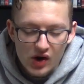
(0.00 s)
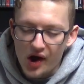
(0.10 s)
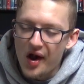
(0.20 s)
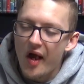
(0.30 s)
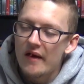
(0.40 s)

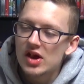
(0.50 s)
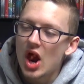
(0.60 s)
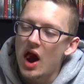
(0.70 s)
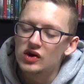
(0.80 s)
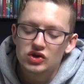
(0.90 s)
Ah,
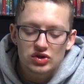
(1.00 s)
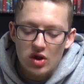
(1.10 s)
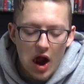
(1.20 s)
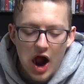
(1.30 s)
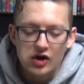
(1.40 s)
uh,
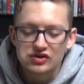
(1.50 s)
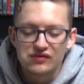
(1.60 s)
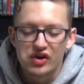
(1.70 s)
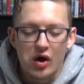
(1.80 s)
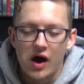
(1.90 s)
I I don't
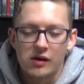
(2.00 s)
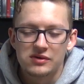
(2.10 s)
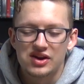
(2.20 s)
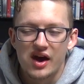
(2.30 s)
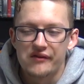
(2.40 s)
even know how
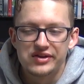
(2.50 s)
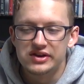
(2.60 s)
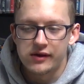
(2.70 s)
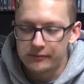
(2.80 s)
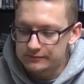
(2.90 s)
many I've
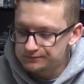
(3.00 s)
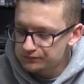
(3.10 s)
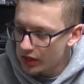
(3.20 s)
eaten,